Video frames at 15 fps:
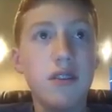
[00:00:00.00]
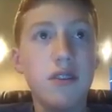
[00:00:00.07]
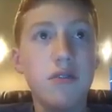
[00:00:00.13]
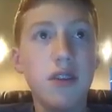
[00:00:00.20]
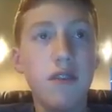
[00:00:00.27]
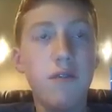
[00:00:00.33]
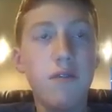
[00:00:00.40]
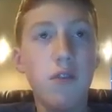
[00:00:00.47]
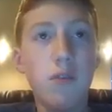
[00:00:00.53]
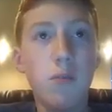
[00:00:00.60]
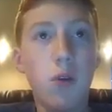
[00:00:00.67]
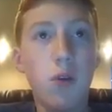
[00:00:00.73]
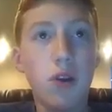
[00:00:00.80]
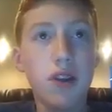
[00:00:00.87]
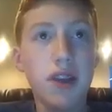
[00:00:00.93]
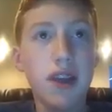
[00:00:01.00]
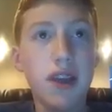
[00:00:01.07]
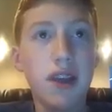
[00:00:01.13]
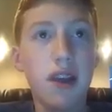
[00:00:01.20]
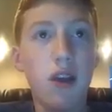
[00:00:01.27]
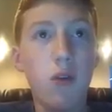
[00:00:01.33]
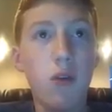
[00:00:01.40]
We got four more to
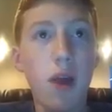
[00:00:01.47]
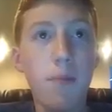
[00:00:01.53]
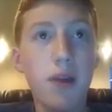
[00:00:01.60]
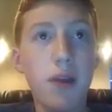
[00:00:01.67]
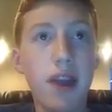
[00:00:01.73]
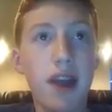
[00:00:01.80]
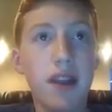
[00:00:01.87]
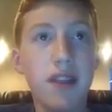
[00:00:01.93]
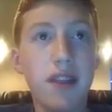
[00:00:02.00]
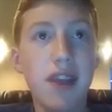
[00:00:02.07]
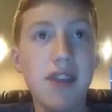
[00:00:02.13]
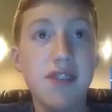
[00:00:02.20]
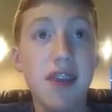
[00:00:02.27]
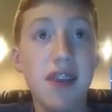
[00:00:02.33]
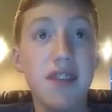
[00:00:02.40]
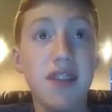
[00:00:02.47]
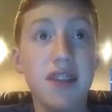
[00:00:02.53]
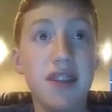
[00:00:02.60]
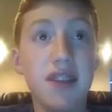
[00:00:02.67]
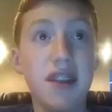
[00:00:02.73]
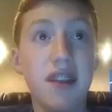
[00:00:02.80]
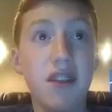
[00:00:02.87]
get a weapon out of this, and
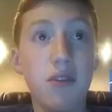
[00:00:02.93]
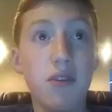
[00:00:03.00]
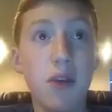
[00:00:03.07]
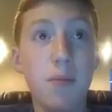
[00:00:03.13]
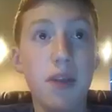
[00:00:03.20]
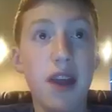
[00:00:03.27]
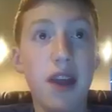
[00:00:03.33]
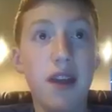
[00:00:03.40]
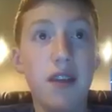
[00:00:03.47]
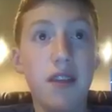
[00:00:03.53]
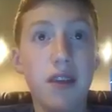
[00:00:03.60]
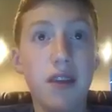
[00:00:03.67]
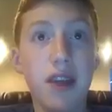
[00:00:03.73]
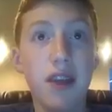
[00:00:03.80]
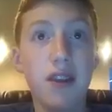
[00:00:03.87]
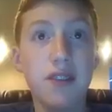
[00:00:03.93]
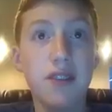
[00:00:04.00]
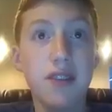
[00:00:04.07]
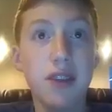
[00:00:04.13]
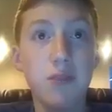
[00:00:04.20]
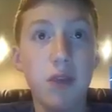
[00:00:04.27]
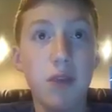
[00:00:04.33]
then get another weapon out of the
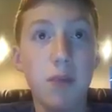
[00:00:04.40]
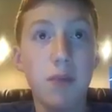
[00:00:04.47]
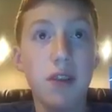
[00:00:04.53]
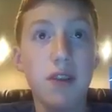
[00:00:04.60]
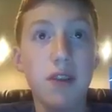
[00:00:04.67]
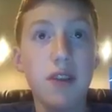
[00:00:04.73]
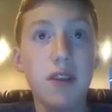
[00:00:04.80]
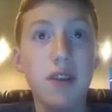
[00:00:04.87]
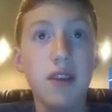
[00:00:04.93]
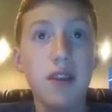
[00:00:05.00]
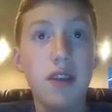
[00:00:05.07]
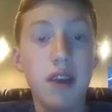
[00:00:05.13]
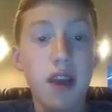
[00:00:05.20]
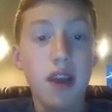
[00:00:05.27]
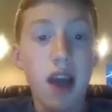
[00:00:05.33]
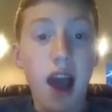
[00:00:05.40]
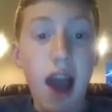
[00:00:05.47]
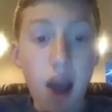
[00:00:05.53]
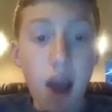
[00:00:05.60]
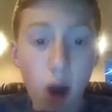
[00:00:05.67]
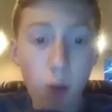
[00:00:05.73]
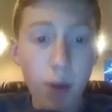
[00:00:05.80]
guaranteed weapon.
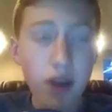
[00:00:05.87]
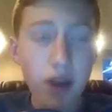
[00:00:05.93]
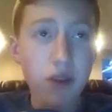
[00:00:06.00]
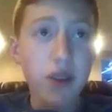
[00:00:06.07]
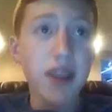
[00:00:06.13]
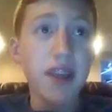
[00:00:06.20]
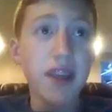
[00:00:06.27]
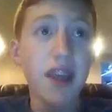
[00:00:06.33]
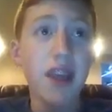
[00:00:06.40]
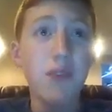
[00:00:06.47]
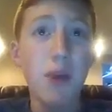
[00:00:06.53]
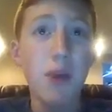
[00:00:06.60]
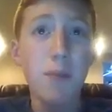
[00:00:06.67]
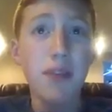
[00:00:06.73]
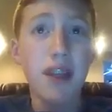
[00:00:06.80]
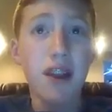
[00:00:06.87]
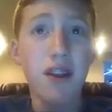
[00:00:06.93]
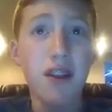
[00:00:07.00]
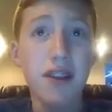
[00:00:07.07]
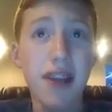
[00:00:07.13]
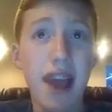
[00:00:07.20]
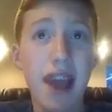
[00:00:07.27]
I hope I don't get a weapon that I
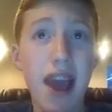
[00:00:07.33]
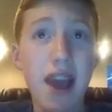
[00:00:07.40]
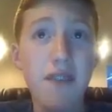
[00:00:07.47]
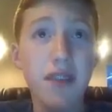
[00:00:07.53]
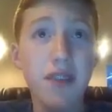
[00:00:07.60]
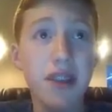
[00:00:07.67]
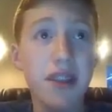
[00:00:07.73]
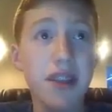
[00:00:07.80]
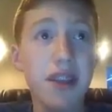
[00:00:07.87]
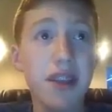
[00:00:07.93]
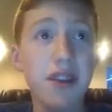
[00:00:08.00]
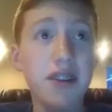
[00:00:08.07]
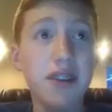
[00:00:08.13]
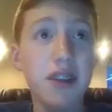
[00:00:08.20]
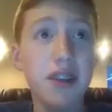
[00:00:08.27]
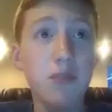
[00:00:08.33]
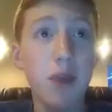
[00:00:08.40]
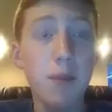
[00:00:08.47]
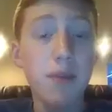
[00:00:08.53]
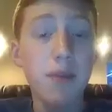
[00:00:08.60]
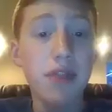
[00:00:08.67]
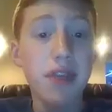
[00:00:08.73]
already have out of the guaranteed
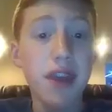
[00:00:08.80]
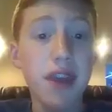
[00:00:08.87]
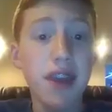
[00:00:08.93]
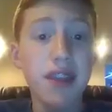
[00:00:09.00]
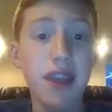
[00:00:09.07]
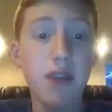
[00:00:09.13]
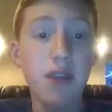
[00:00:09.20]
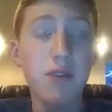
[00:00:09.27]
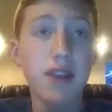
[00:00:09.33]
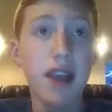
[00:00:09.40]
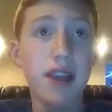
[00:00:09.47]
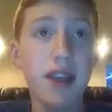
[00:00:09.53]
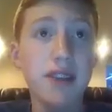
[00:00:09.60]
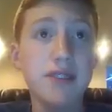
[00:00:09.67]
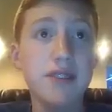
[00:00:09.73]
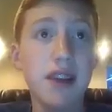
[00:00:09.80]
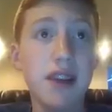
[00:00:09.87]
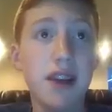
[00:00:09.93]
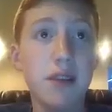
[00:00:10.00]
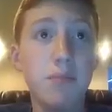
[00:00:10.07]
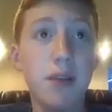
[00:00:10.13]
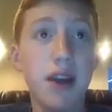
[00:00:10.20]
weapon thing. That would kind of
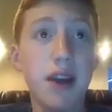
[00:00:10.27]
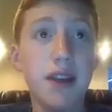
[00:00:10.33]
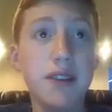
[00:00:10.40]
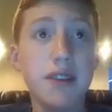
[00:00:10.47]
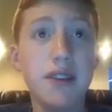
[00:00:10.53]
suck, but